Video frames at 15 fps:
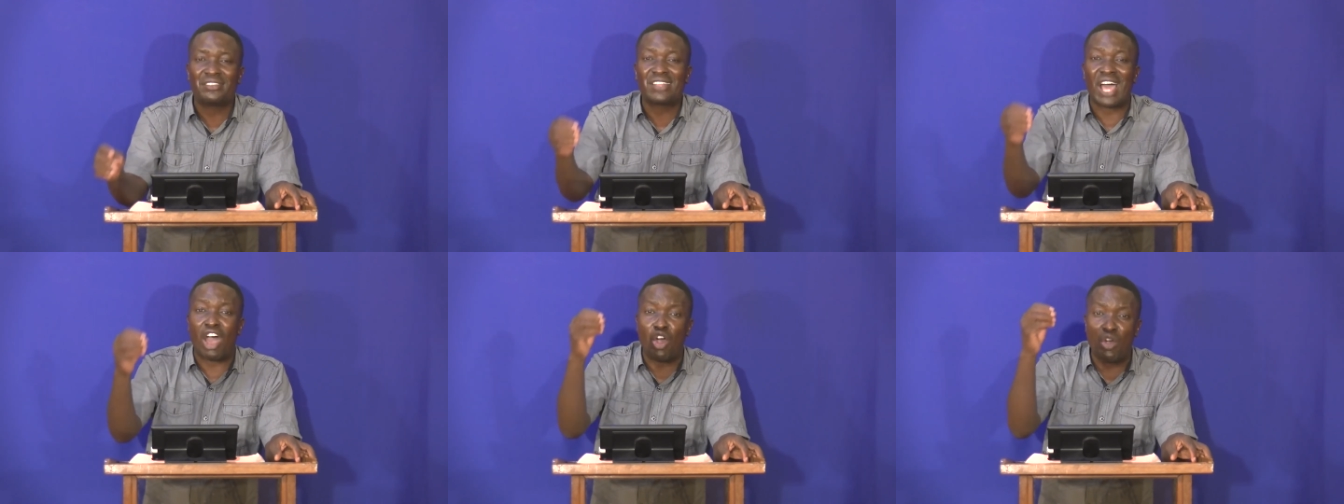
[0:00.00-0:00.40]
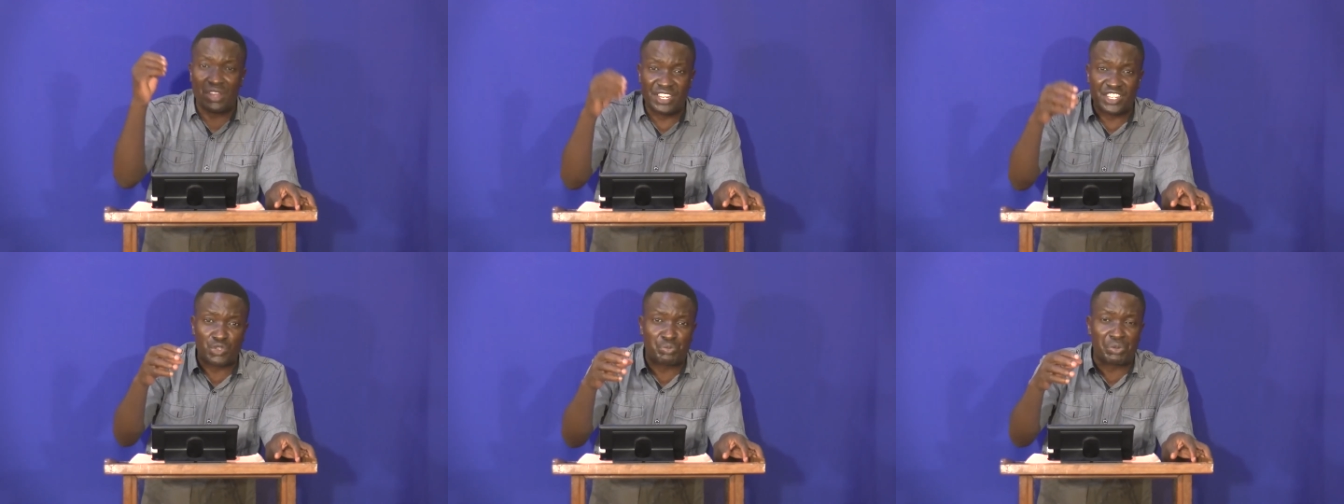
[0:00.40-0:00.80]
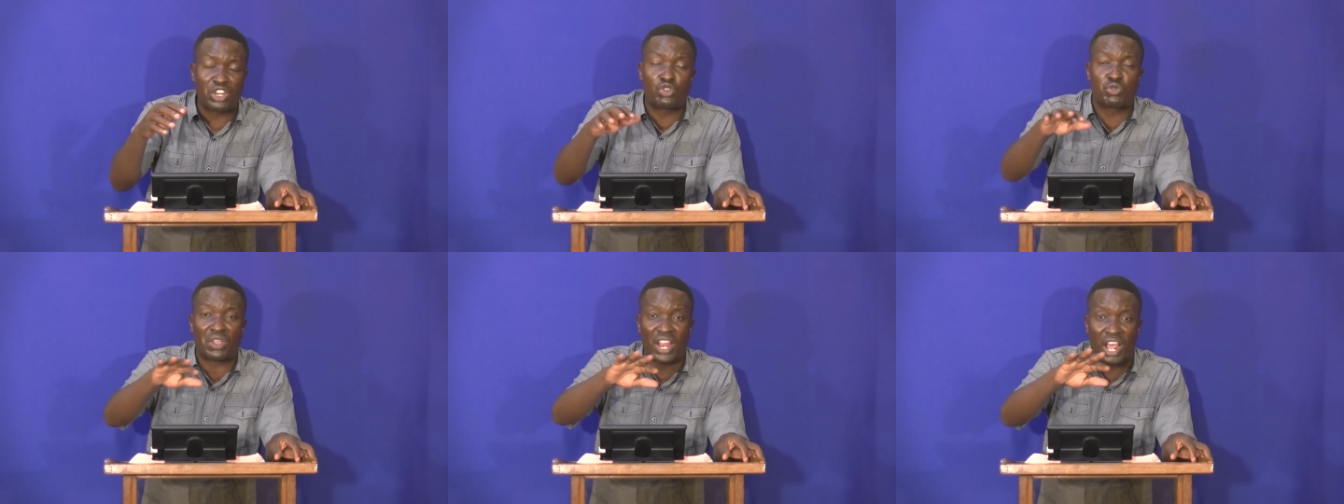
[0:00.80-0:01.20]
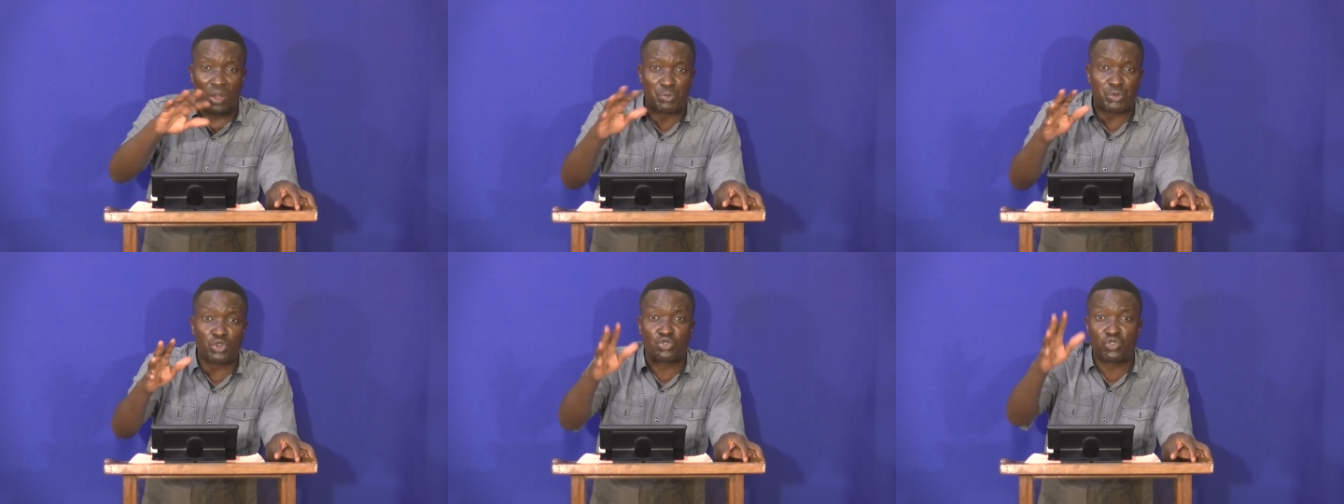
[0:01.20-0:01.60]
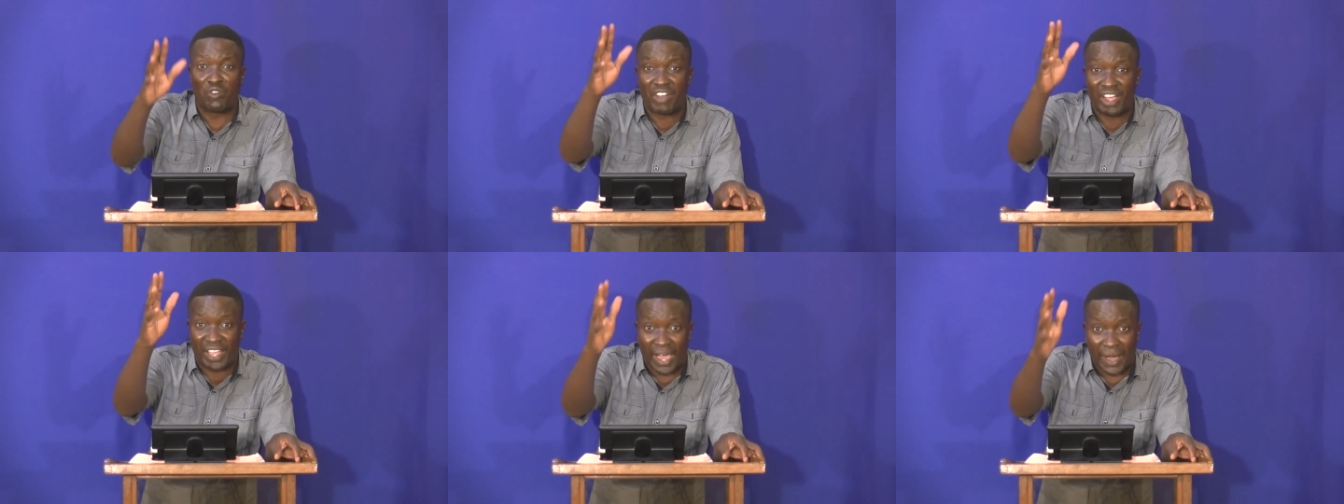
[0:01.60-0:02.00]
The Holy Spirit will help you to
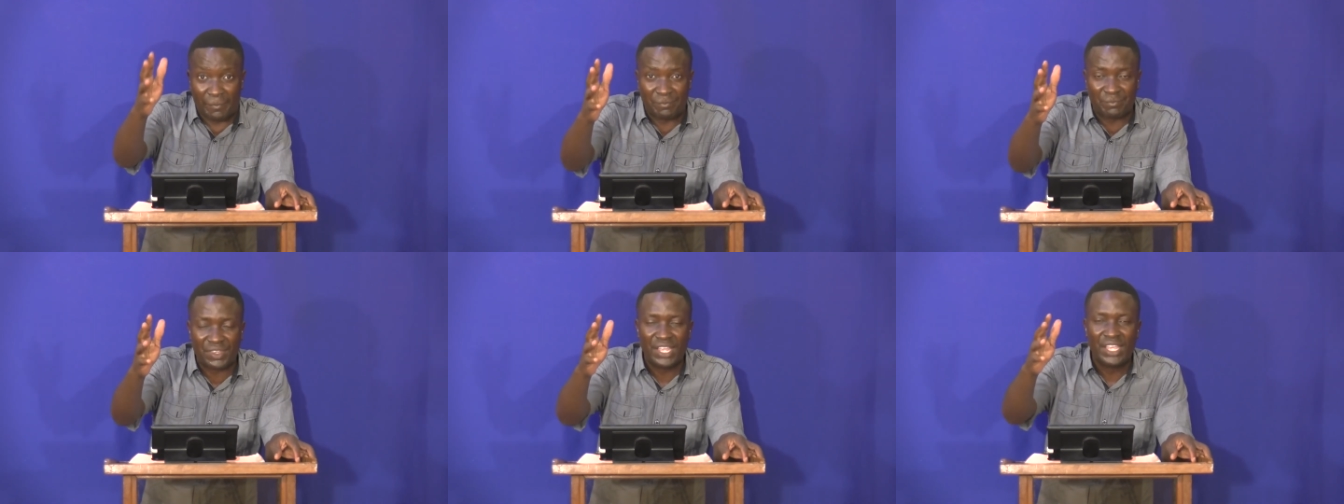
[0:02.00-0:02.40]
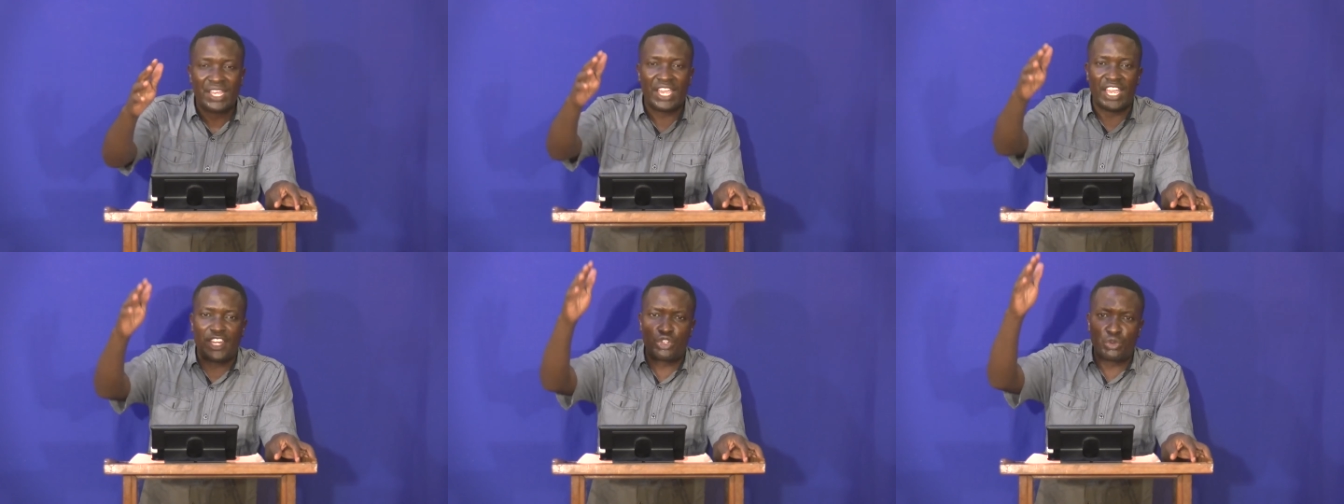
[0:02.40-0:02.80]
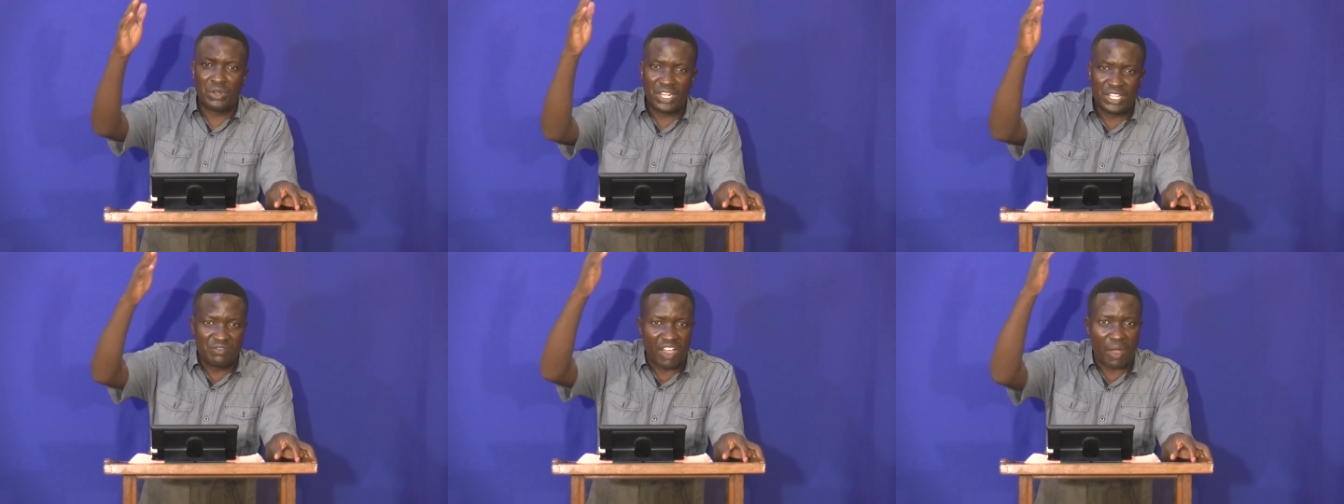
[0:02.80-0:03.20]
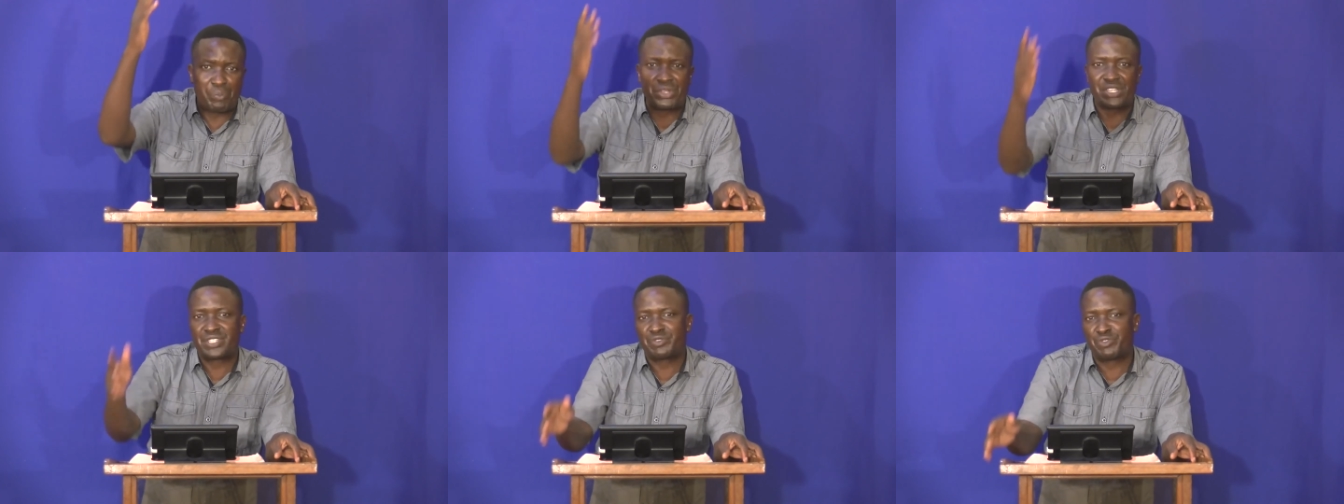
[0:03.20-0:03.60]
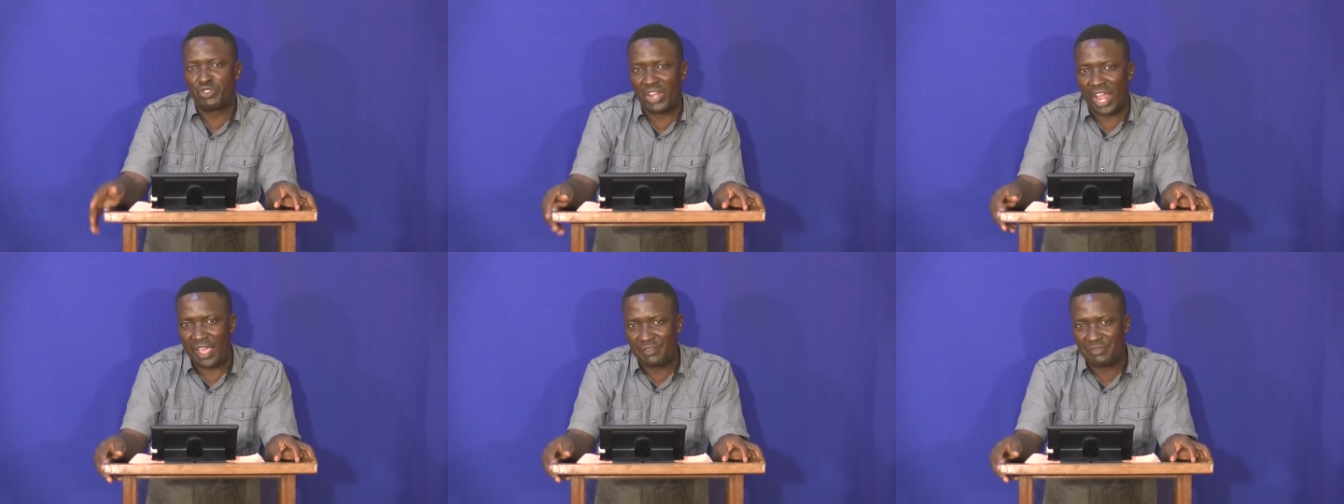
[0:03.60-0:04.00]
overcome and you live a peaceful
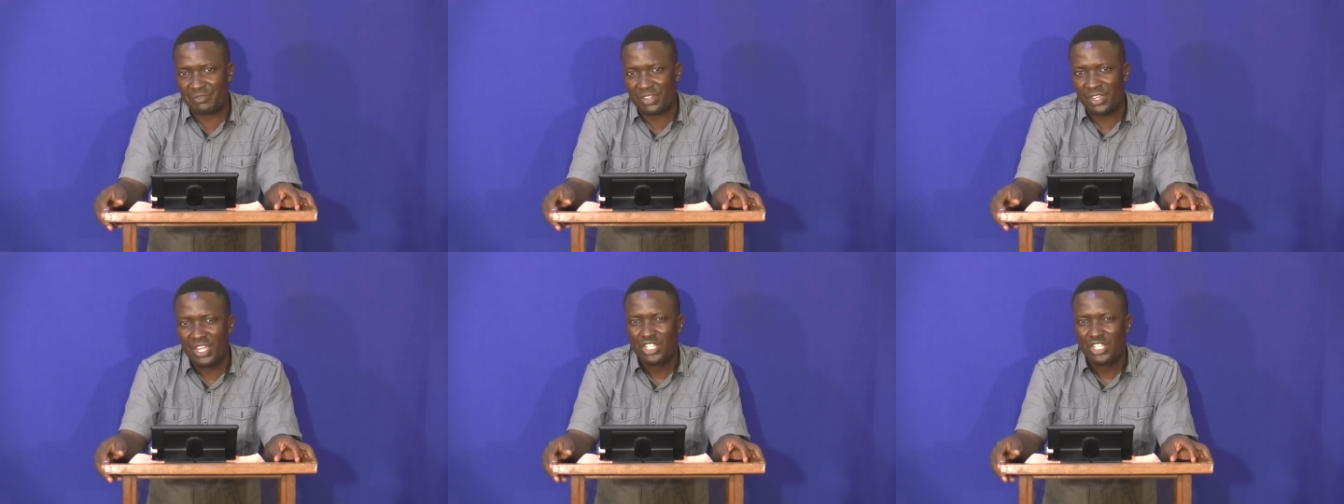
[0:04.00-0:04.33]
life.